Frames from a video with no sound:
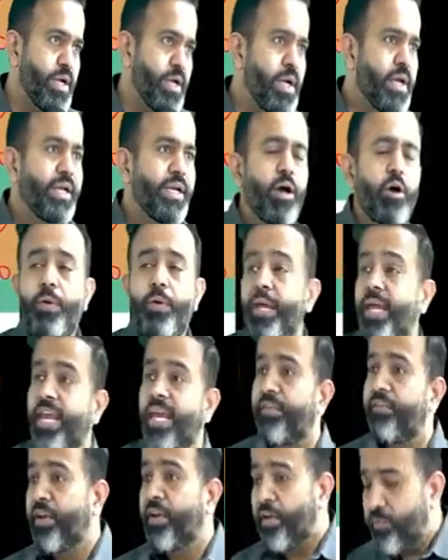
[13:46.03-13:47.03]
Now
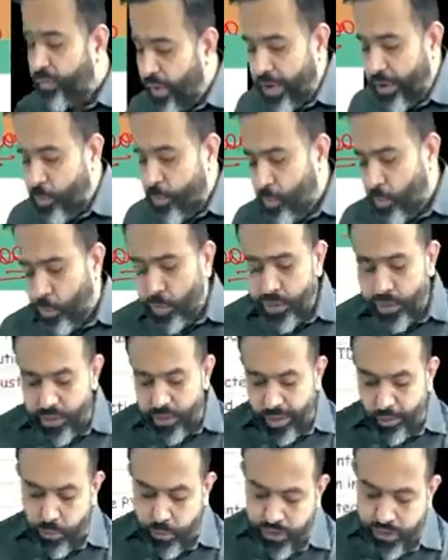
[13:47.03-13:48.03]
11.5 mode,
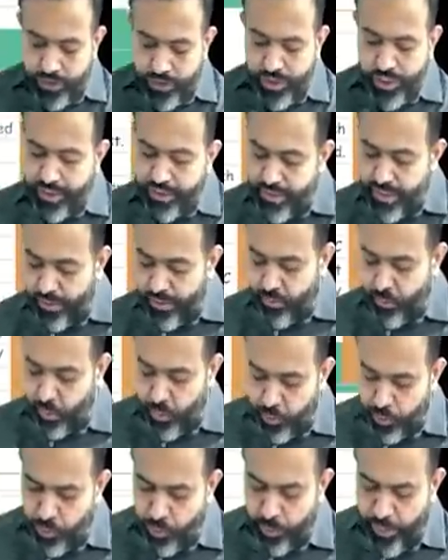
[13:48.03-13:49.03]
now question is that what
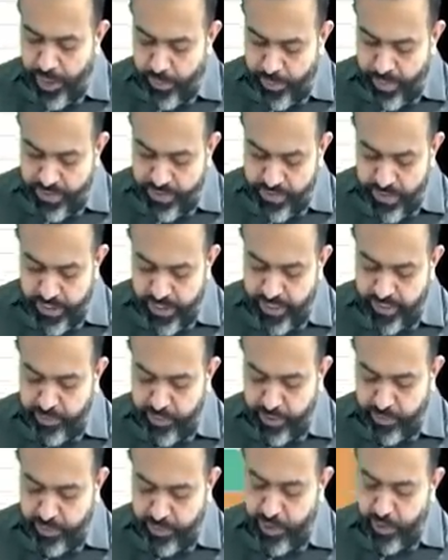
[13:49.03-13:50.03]
do you mean by sir
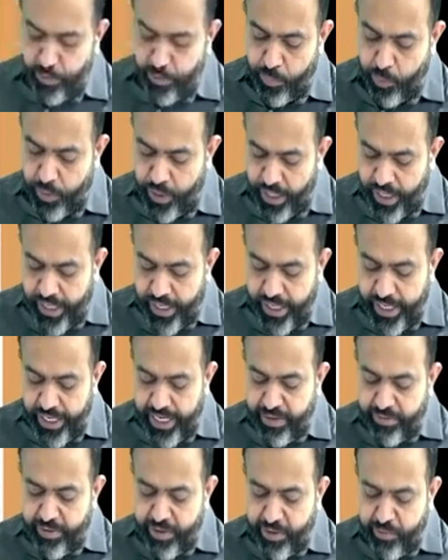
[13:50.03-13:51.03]
11.5 mode?
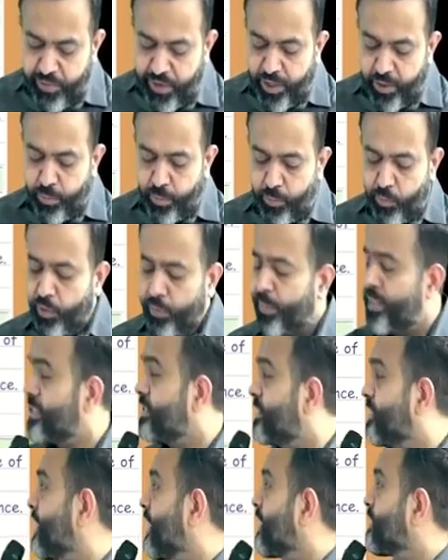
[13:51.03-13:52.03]
11.5 mode means
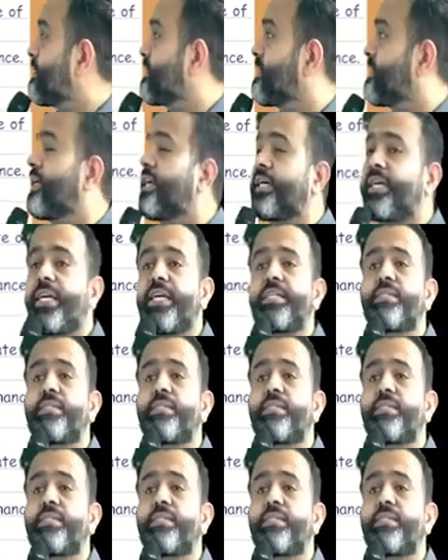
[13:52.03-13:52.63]
there are certain